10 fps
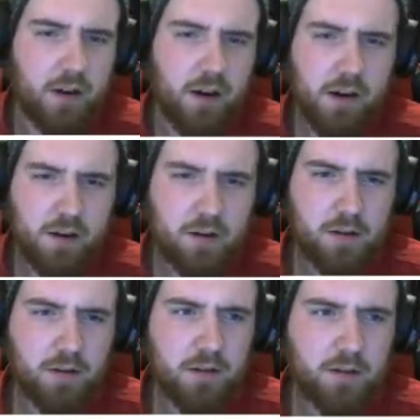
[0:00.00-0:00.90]

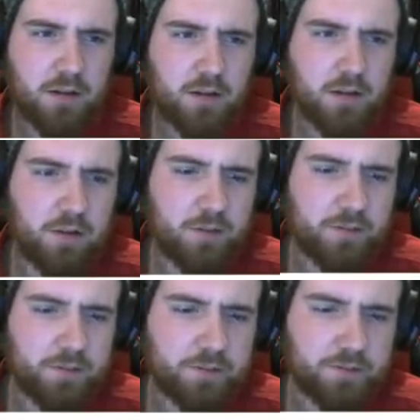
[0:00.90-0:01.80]

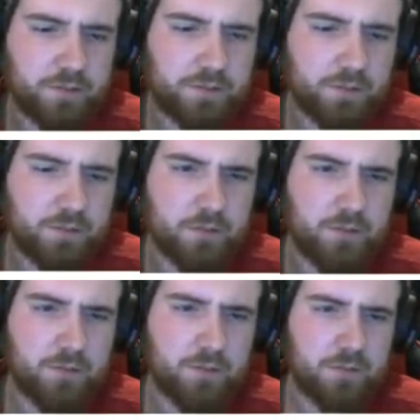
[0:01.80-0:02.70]

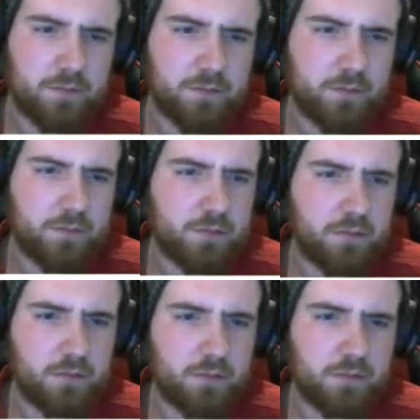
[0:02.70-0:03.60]

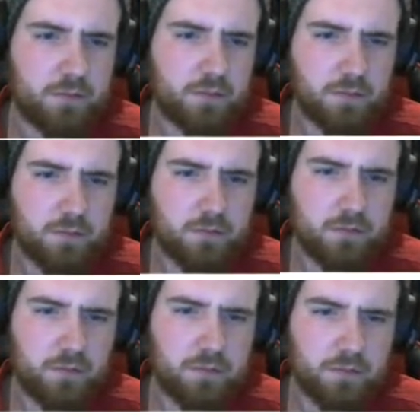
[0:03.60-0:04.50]

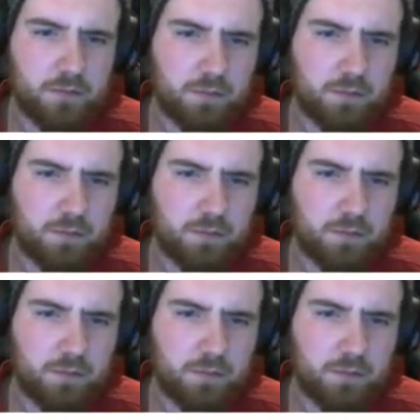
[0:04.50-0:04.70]
Nothing is said.